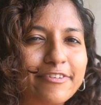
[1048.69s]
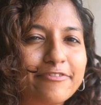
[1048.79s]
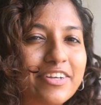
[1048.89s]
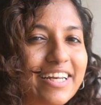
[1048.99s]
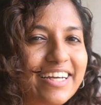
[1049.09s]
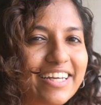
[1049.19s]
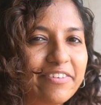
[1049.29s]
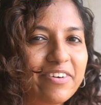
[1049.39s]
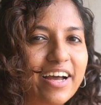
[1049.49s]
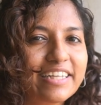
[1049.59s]
I feel like I
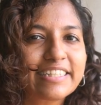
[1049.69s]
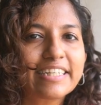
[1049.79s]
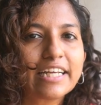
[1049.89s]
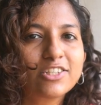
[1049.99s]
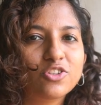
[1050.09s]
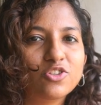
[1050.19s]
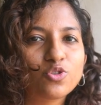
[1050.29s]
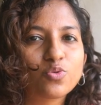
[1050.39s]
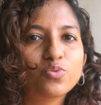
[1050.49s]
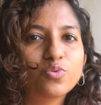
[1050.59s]
never ask that.
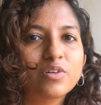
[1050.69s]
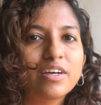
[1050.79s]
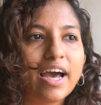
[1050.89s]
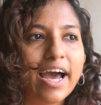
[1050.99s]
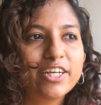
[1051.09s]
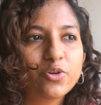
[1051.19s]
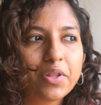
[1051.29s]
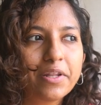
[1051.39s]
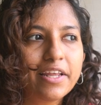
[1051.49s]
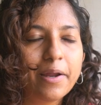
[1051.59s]
So I know
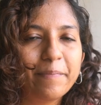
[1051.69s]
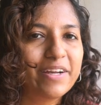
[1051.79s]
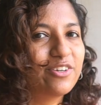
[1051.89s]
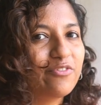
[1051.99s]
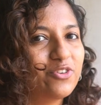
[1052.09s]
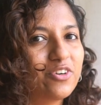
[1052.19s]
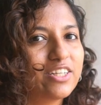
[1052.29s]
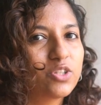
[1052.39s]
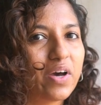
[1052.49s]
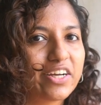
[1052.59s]
that there are many of you
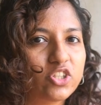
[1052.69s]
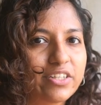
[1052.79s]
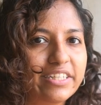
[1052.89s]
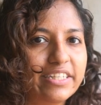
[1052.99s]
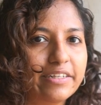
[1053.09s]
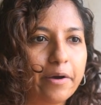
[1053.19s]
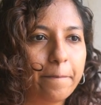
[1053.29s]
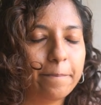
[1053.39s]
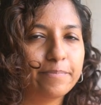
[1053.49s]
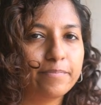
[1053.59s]
guys who actually
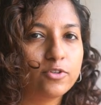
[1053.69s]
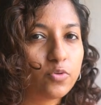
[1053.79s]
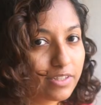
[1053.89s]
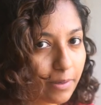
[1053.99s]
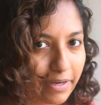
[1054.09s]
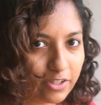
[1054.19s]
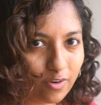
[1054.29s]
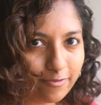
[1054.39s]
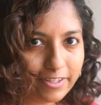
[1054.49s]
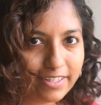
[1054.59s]
don't comment
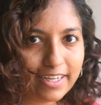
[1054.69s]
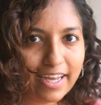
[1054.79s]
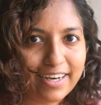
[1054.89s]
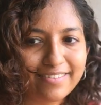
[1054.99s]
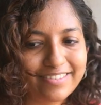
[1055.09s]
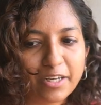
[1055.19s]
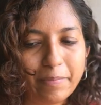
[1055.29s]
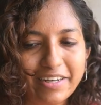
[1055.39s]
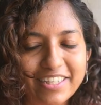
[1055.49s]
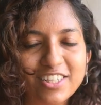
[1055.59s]
often, and
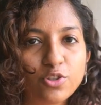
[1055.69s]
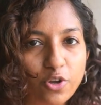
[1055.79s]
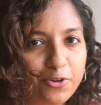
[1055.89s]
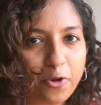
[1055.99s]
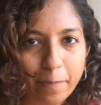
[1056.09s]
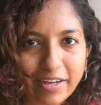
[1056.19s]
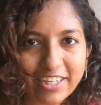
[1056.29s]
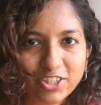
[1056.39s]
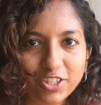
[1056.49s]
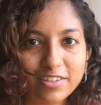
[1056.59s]
commenting is not an
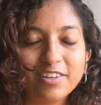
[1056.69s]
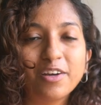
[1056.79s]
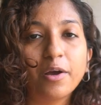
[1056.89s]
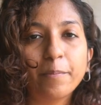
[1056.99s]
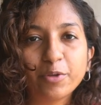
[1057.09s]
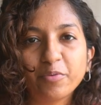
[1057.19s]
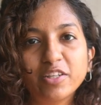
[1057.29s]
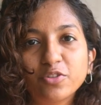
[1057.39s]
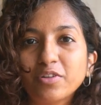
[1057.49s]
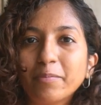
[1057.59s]
obligation. But the
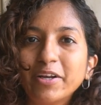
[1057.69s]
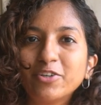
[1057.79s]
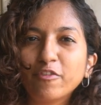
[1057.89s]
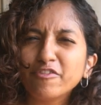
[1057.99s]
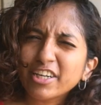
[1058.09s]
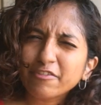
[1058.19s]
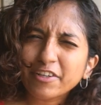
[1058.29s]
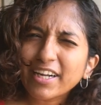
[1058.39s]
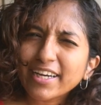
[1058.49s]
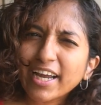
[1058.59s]
ones who comment often, I
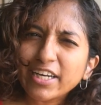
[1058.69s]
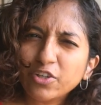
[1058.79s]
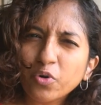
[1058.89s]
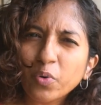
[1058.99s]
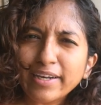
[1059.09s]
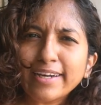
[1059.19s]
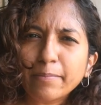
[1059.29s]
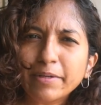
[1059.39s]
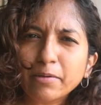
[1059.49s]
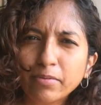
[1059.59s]
feel like I know a little
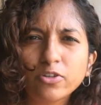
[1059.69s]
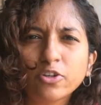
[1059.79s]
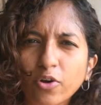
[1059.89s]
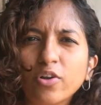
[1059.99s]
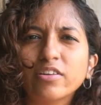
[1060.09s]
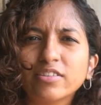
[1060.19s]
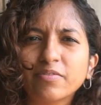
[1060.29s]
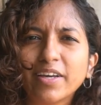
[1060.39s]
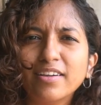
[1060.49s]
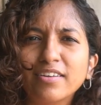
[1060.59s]
bit about you all as
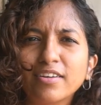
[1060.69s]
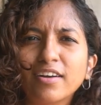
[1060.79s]
well.